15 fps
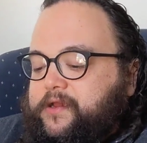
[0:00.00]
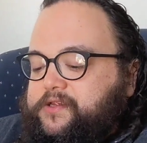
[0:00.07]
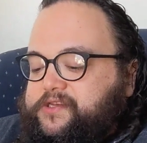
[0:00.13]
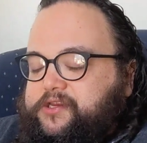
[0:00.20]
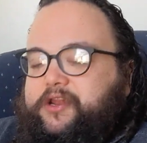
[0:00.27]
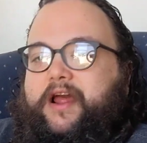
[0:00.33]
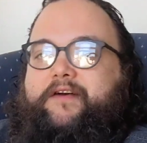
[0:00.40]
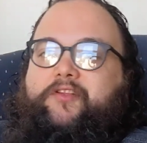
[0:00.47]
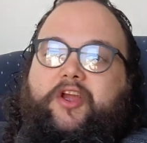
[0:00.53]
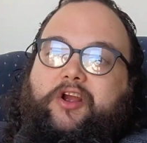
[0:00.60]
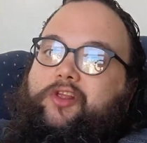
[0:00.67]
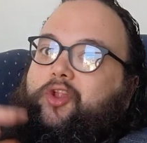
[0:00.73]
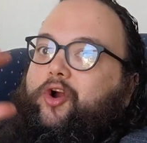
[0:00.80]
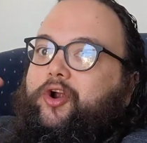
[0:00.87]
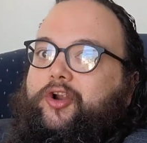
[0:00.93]
So you'd have like
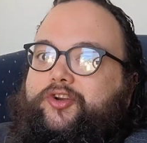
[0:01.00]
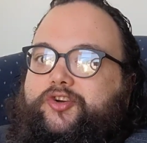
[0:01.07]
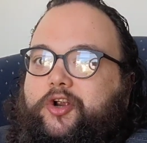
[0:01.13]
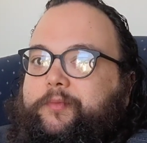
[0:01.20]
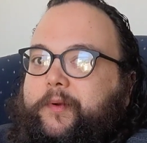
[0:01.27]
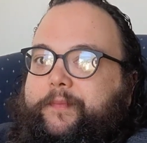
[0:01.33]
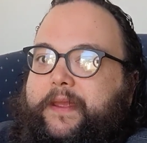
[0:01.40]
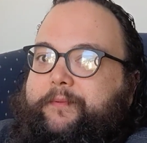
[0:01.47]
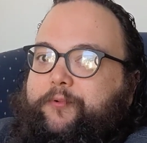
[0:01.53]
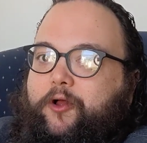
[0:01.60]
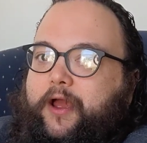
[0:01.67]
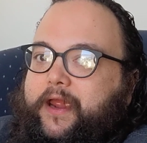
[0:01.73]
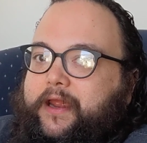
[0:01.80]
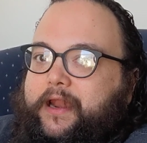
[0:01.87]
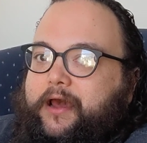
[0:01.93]
a large group of people
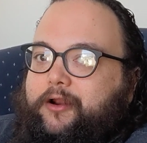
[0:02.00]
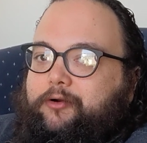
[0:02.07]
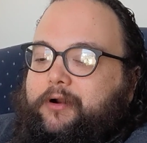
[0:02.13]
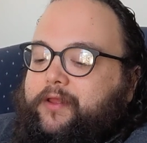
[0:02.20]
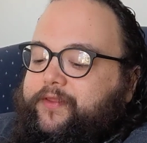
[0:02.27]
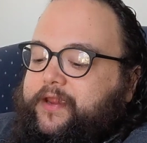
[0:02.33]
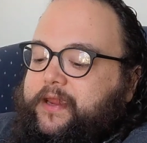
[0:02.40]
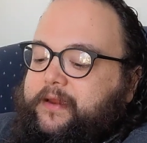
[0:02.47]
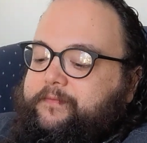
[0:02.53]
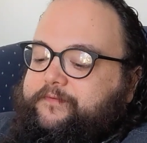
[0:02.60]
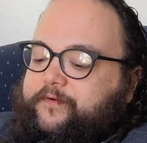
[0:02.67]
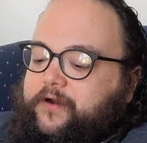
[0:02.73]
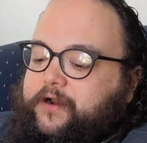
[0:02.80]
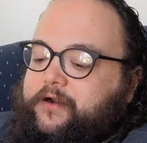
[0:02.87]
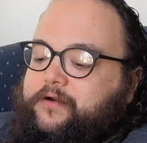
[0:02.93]
hanging out around the
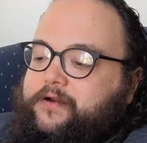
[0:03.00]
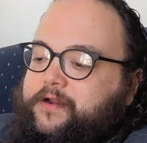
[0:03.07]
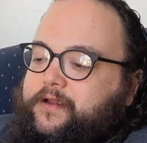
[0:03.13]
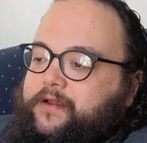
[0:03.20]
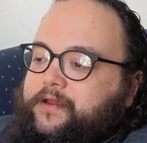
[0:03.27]
campfire.